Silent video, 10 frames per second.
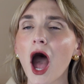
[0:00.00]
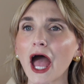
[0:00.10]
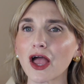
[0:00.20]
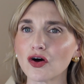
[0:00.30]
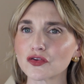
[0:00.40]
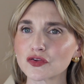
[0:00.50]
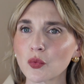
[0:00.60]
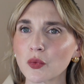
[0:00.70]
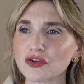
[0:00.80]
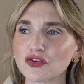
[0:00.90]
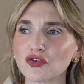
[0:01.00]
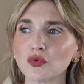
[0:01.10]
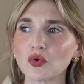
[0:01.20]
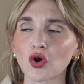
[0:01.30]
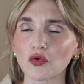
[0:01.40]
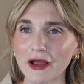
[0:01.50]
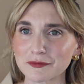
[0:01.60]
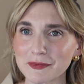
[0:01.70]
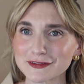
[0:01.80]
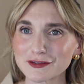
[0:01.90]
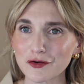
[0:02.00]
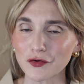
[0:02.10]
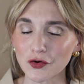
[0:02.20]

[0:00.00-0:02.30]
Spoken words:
I also want to correct myself